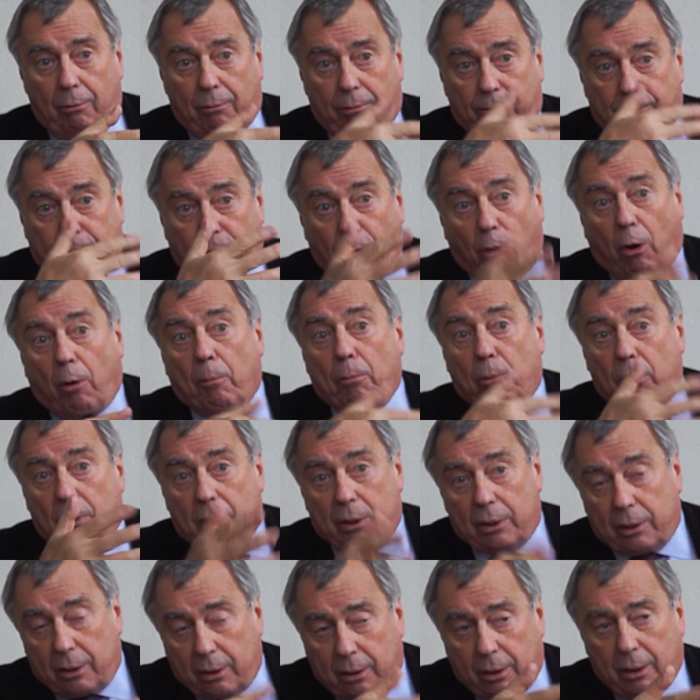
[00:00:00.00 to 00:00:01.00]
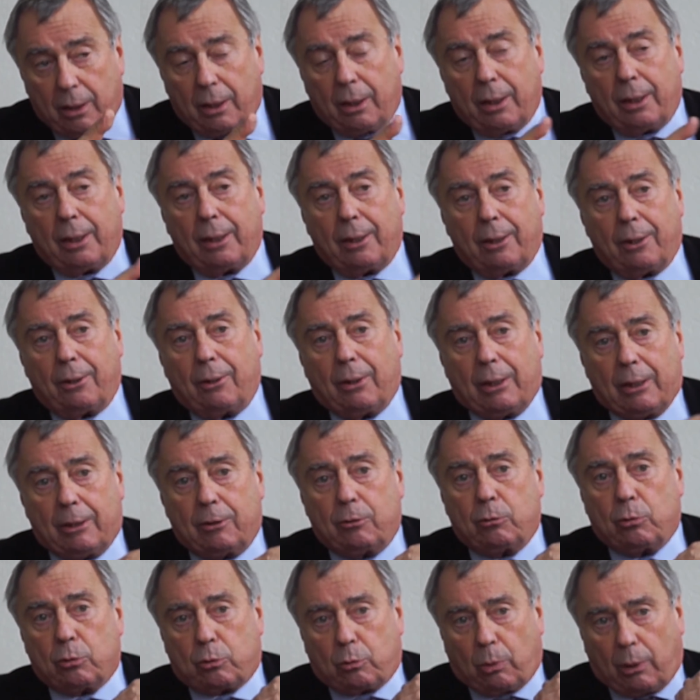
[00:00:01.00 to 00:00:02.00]
formerly
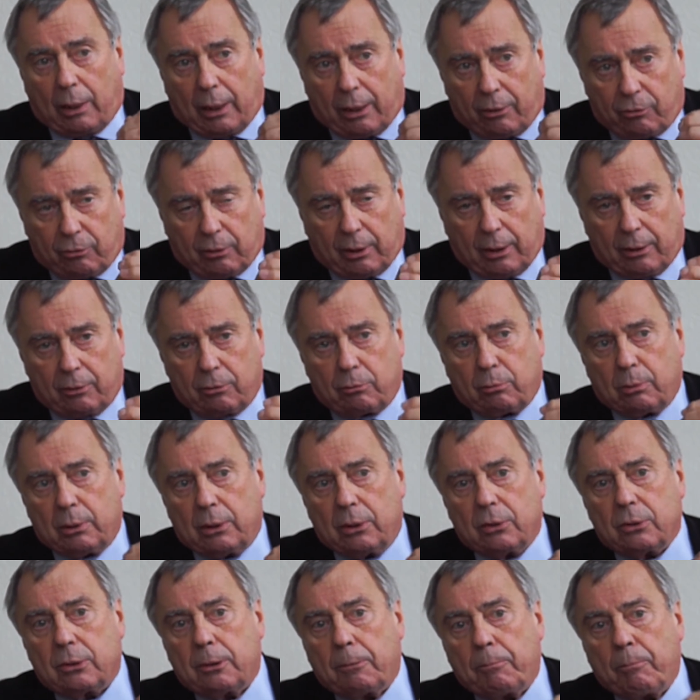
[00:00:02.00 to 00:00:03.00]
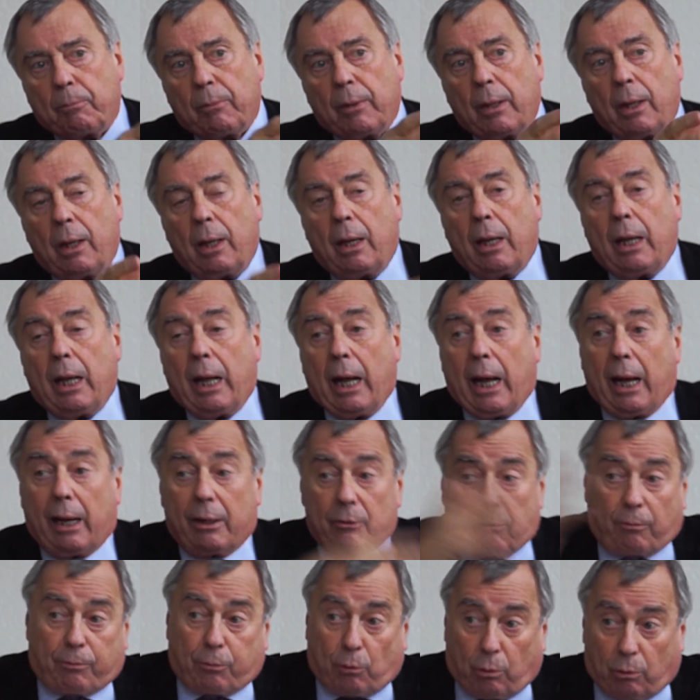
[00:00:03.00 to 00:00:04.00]
industrialized countries.
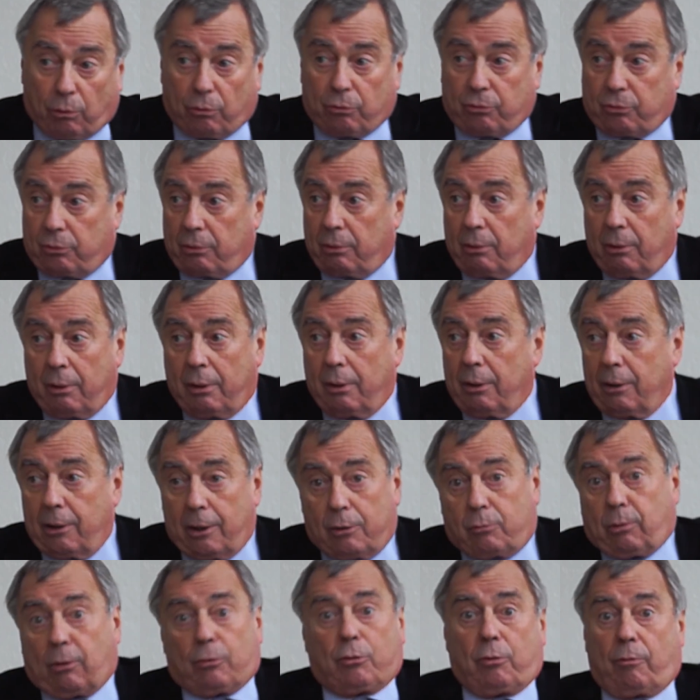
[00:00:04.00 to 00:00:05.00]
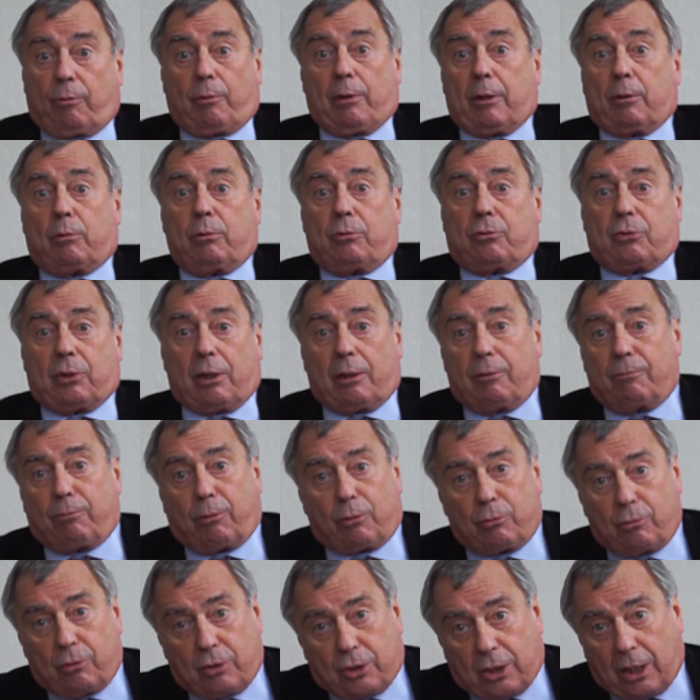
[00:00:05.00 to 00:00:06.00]
And of course, it was a very good thing
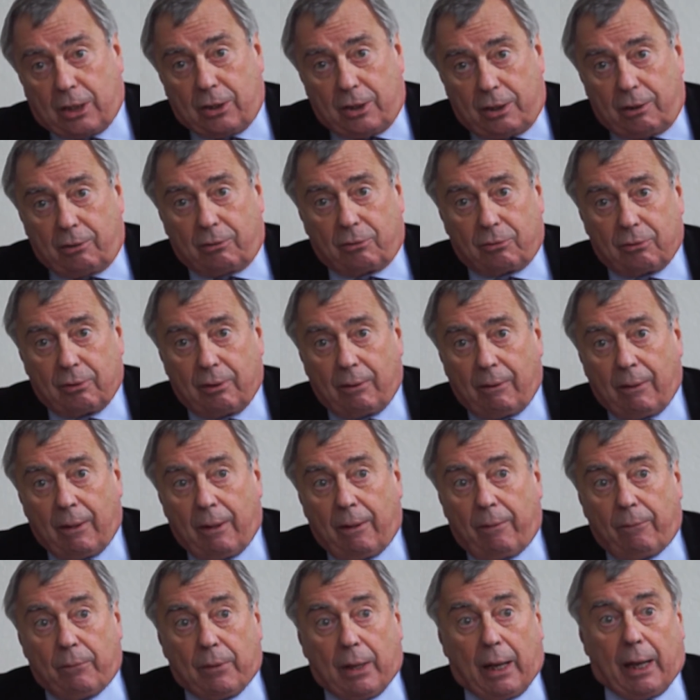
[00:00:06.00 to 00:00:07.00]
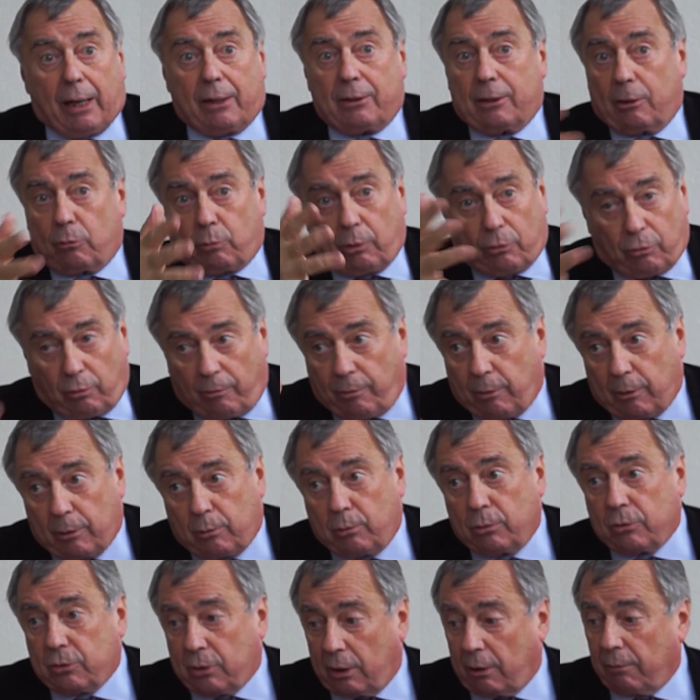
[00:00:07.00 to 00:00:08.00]
for the Chinese. And it was a very
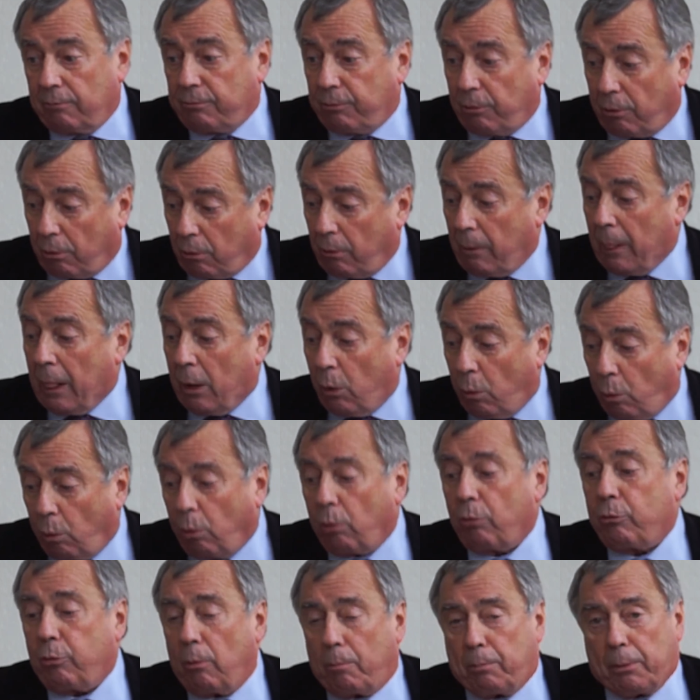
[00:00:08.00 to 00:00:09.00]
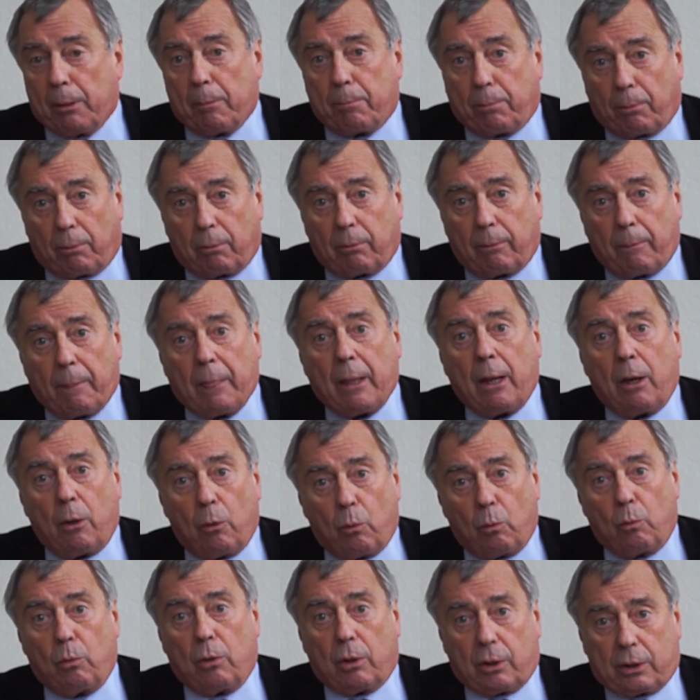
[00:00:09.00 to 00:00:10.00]
good thing for all the people
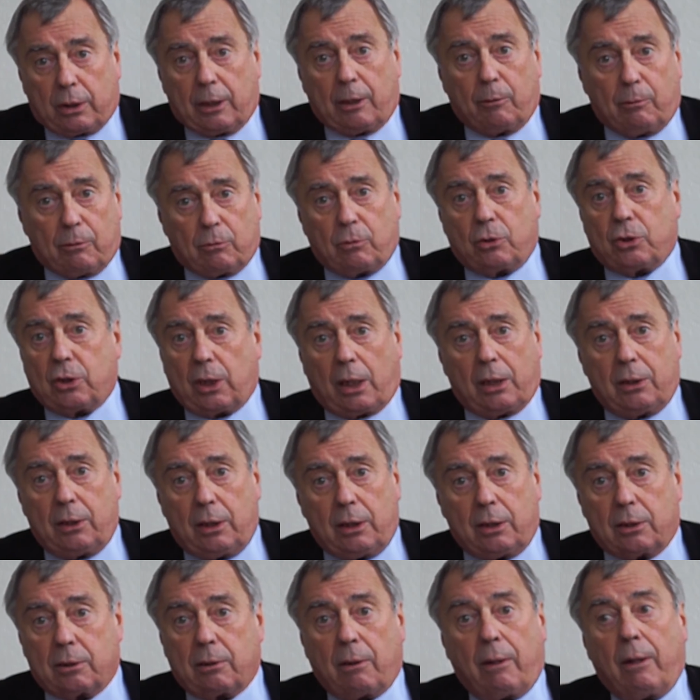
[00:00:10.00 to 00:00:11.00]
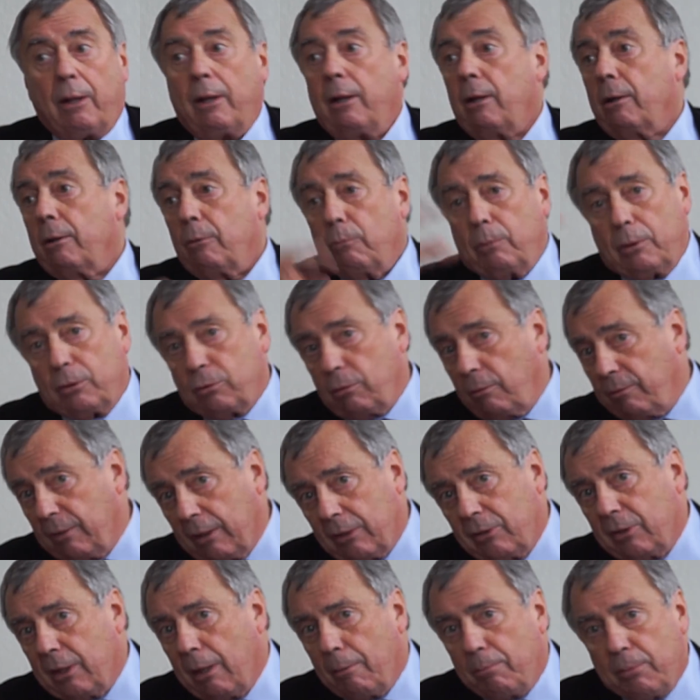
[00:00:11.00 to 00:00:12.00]
working with the Chinese, with the
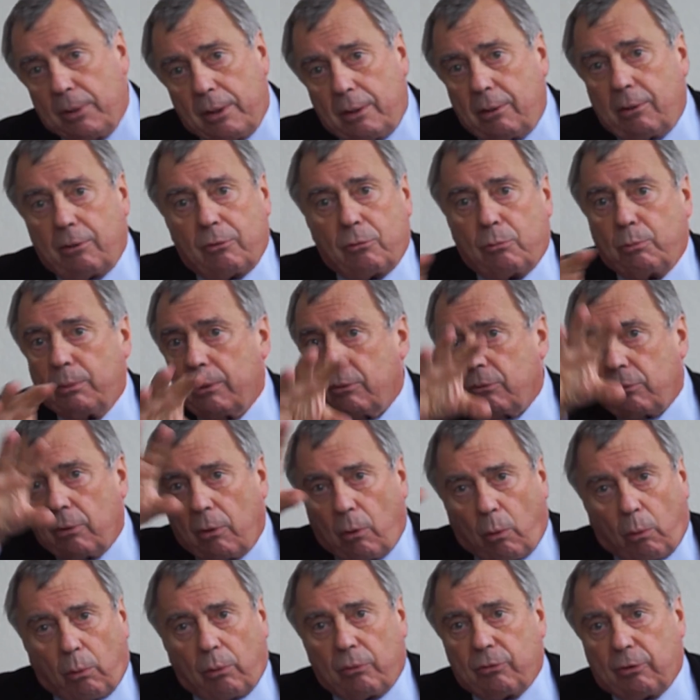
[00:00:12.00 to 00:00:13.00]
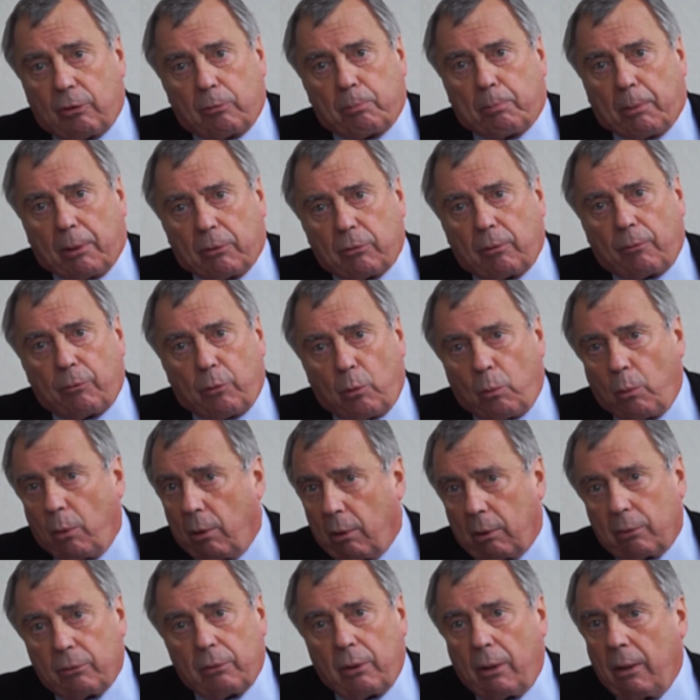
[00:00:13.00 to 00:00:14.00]
Vietnamese, with all this part of the
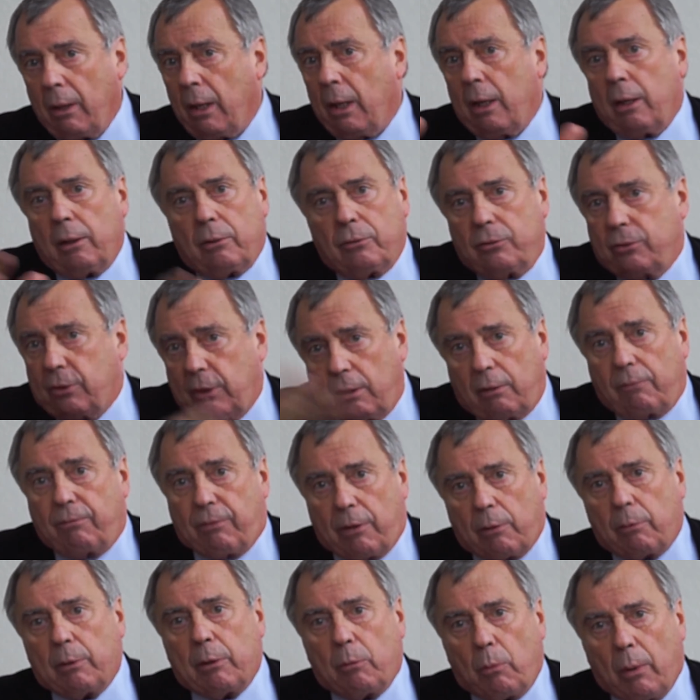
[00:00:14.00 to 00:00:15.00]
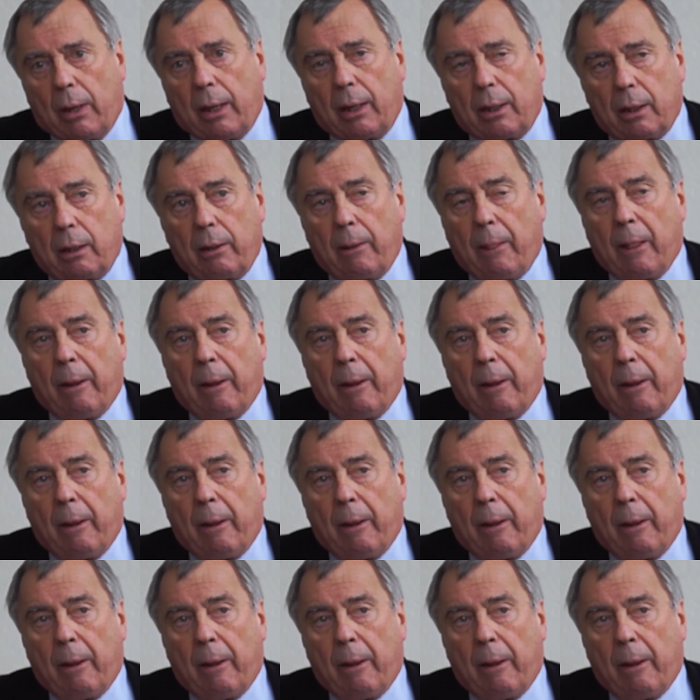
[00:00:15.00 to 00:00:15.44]
world, did very well.